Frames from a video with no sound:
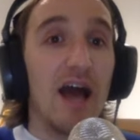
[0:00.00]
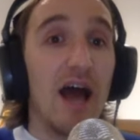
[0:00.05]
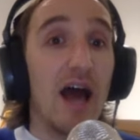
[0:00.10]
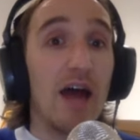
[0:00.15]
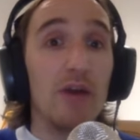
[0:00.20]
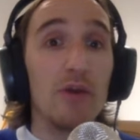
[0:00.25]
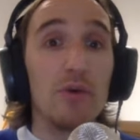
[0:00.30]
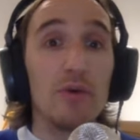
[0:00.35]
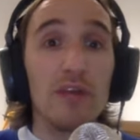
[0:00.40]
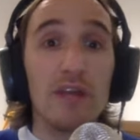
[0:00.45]

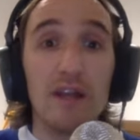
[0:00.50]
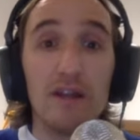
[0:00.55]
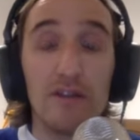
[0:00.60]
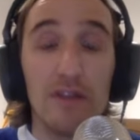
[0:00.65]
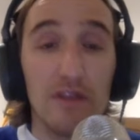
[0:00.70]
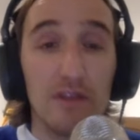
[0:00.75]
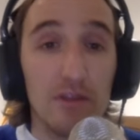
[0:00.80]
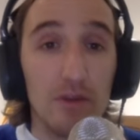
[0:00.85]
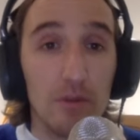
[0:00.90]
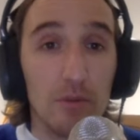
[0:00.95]
I don't care
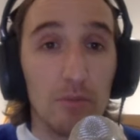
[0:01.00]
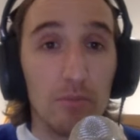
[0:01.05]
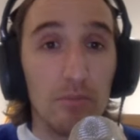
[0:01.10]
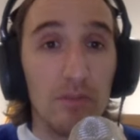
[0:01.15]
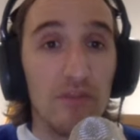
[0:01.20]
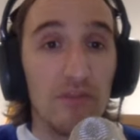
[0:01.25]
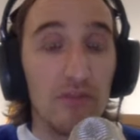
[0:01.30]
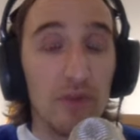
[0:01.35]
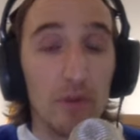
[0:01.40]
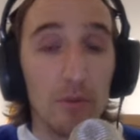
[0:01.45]
that
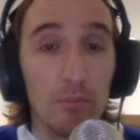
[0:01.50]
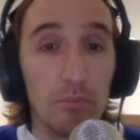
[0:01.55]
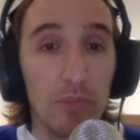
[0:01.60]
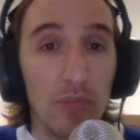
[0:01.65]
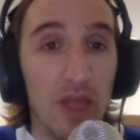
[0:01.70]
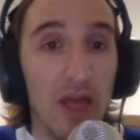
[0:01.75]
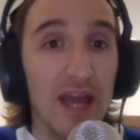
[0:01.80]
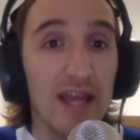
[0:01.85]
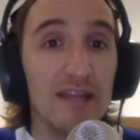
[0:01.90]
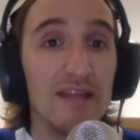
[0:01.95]
if they're
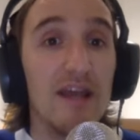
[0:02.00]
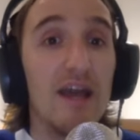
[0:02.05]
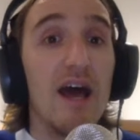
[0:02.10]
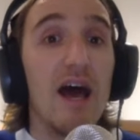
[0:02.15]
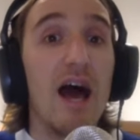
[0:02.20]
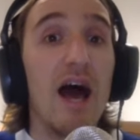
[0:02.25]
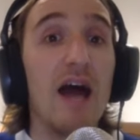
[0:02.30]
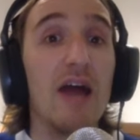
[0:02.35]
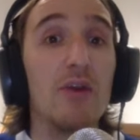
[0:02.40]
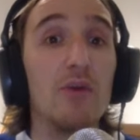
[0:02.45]
blind.
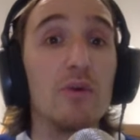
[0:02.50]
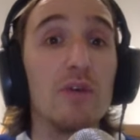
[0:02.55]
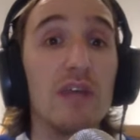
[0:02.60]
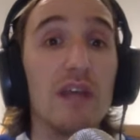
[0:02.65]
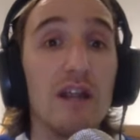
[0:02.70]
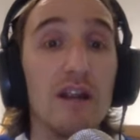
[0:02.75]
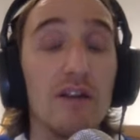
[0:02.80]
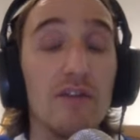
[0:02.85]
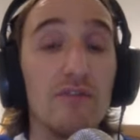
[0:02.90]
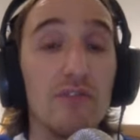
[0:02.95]
I don't
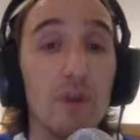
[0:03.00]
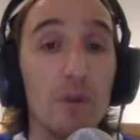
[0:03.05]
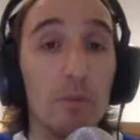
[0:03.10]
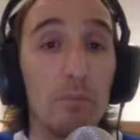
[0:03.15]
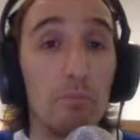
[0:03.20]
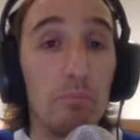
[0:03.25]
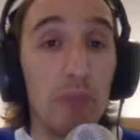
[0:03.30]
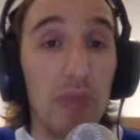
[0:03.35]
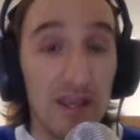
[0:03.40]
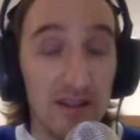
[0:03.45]
care if they're
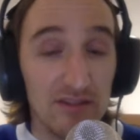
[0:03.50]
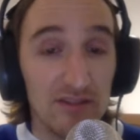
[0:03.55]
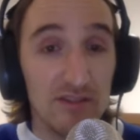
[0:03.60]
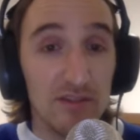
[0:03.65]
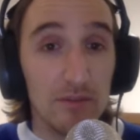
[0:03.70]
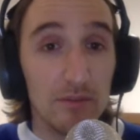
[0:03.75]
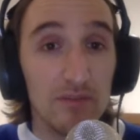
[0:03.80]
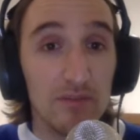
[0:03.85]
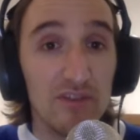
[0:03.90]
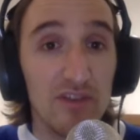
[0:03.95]

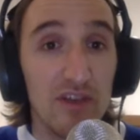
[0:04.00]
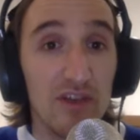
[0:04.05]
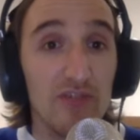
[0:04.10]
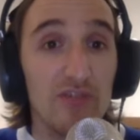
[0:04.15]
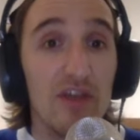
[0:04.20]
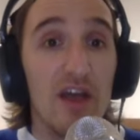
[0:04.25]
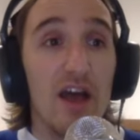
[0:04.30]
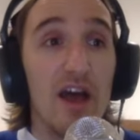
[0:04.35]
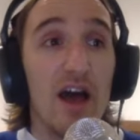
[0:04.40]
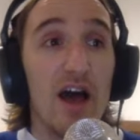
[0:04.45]
pissed
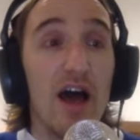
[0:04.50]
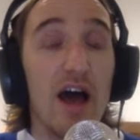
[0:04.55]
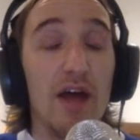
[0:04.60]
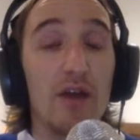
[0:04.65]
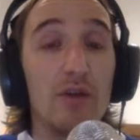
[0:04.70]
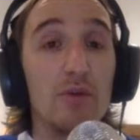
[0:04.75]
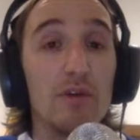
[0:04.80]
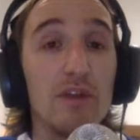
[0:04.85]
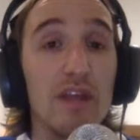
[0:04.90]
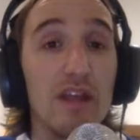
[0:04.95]
themselves.
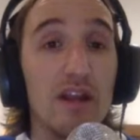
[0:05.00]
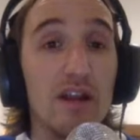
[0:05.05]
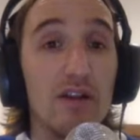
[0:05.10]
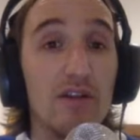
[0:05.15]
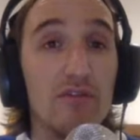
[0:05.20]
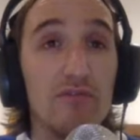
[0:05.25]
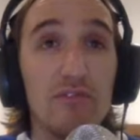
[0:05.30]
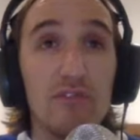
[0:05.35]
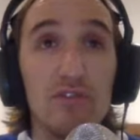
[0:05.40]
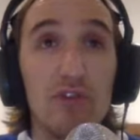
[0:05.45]
I don't care
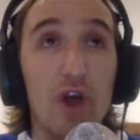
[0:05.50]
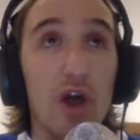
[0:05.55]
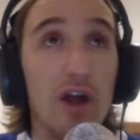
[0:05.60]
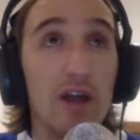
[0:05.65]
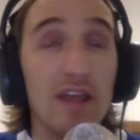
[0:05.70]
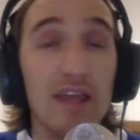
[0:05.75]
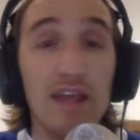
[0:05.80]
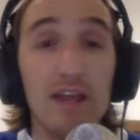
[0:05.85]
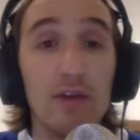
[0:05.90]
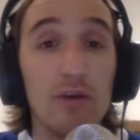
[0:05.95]
if the
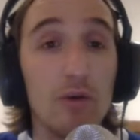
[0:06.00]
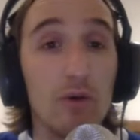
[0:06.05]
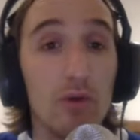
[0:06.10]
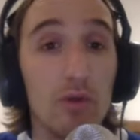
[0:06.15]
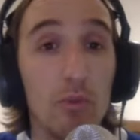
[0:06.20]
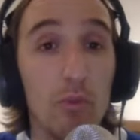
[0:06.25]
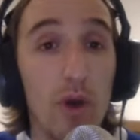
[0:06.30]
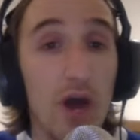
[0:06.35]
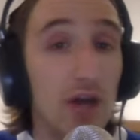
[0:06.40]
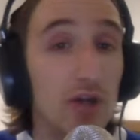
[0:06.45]
dog can't go to
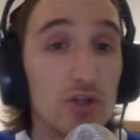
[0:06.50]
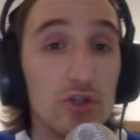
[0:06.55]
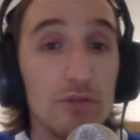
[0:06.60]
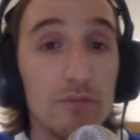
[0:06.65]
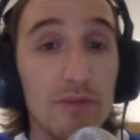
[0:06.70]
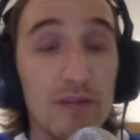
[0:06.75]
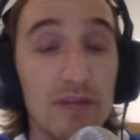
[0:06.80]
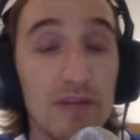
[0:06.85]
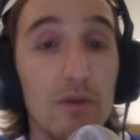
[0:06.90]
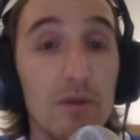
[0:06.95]
the
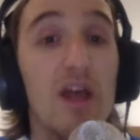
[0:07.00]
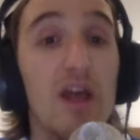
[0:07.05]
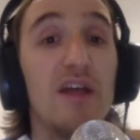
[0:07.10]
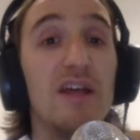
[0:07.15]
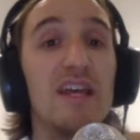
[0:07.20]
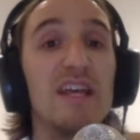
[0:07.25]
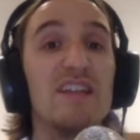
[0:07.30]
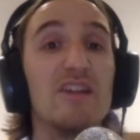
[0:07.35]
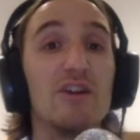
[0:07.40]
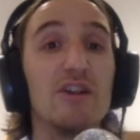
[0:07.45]
washroom anymore.
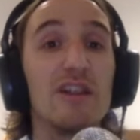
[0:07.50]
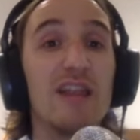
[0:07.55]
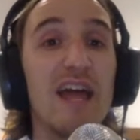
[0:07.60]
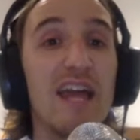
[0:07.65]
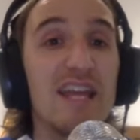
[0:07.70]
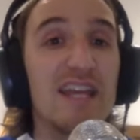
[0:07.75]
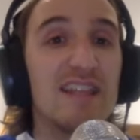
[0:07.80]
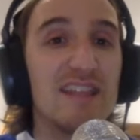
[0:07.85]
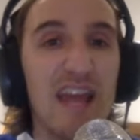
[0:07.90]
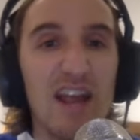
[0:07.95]
They're
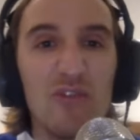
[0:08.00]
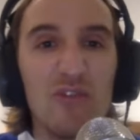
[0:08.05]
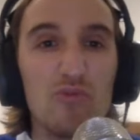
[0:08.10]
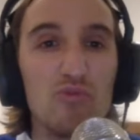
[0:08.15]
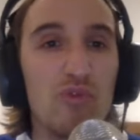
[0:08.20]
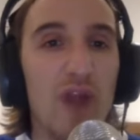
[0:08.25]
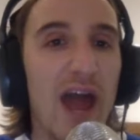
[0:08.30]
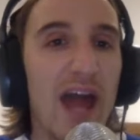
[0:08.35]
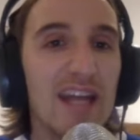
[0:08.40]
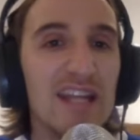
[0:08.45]
like that
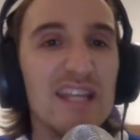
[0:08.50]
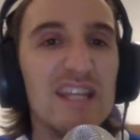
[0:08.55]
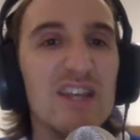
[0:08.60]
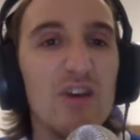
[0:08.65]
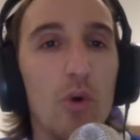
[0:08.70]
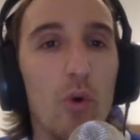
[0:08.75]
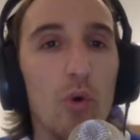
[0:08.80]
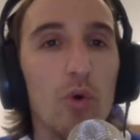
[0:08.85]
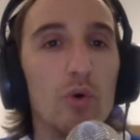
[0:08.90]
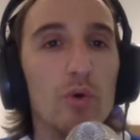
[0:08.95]

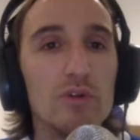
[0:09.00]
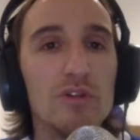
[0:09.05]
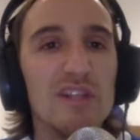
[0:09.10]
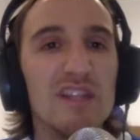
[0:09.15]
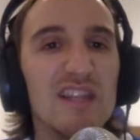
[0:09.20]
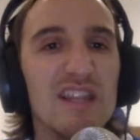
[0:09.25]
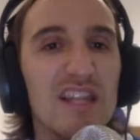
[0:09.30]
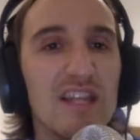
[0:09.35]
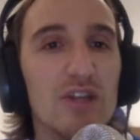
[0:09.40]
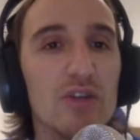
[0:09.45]
ratty old
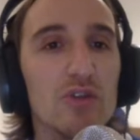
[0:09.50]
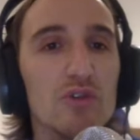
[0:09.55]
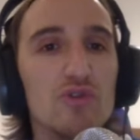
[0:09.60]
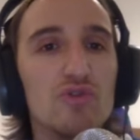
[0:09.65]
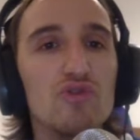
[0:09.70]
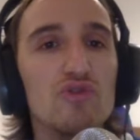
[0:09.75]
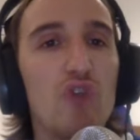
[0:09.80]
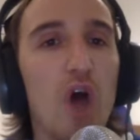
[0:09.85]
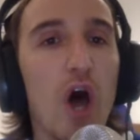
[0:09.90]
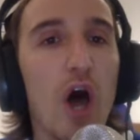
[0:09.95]

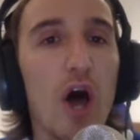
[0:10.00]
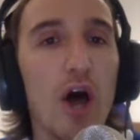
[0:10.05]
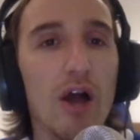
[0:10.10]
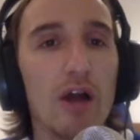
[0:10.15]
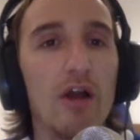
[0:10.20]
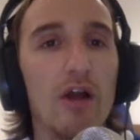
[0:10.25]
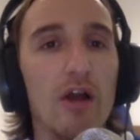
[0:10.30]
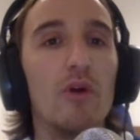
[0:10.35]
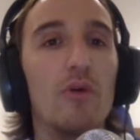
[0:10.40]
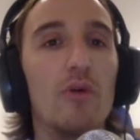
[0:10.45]
little
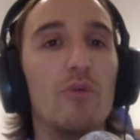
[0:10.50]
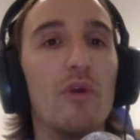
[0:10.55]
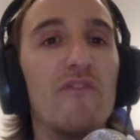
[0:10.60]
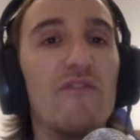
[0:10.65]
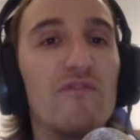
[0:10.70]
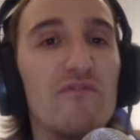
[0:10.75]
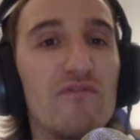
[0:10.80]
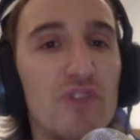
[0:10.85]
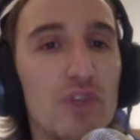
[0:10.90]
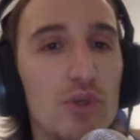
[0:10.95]
dog.
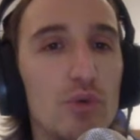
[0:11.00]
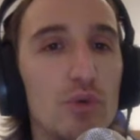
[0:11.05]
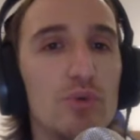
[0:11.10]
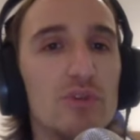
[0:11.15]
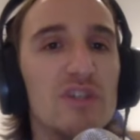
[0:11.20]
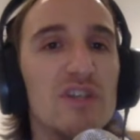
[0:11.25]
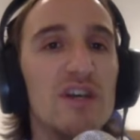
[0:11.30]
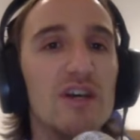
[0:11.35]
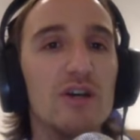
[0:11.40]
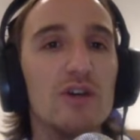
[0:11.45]

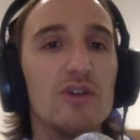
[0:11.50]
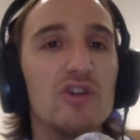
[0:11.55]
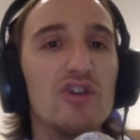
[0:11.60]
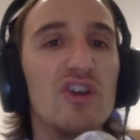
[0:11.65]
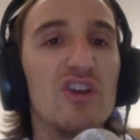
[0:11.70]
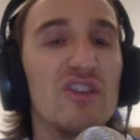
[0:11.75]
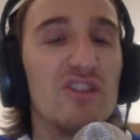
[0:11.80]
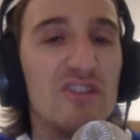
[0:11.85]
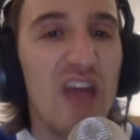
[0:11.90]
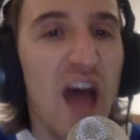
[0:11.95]
Refuse
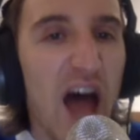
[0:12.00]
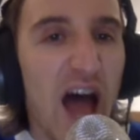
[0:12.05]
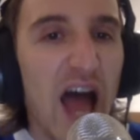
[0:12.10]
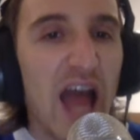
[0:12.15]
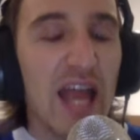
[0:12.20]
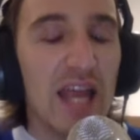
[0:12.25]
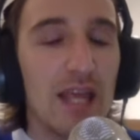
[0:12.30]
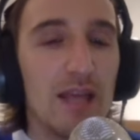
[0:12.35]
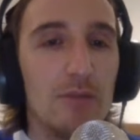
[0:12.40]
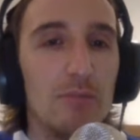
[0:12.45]
to
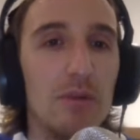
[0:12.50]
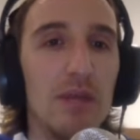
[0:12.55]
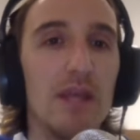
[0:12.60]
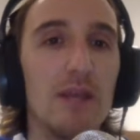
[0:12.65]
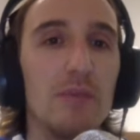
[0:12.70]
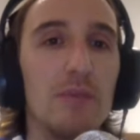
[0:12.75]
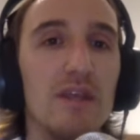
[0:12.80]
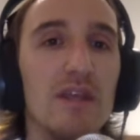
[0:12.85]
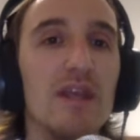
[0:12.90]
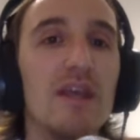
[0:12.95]
die,
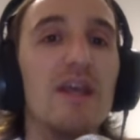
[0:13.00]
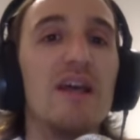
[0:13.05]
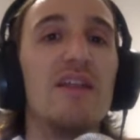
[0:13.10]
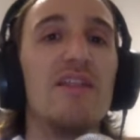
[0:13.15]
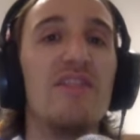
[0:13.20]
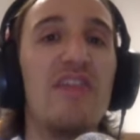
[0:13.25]
baby.